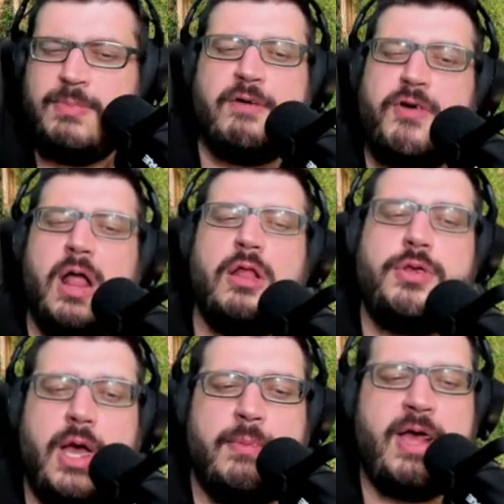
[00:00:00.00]
I'm not following
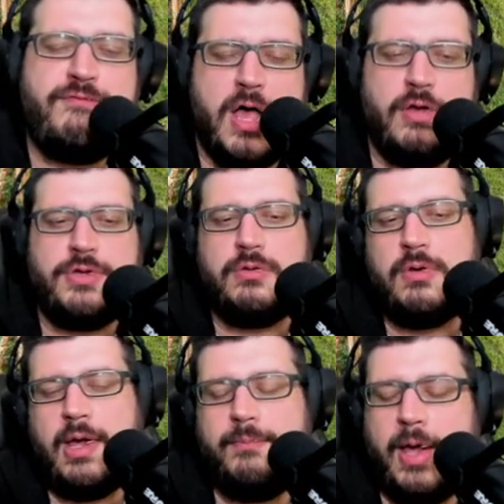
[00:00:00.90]
you.
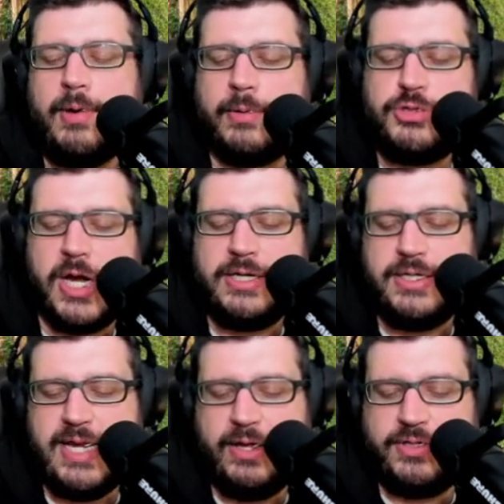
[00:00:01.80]
I'm trying to
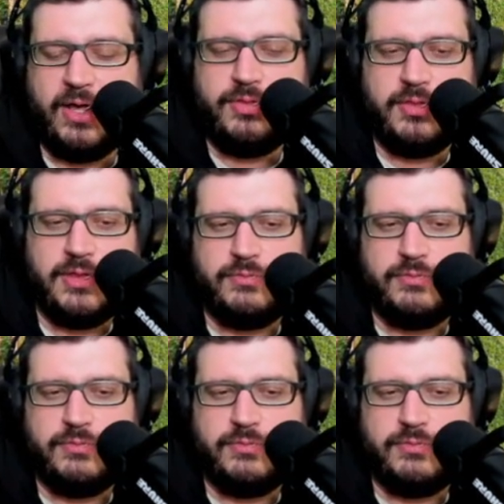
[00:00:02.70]
nail down.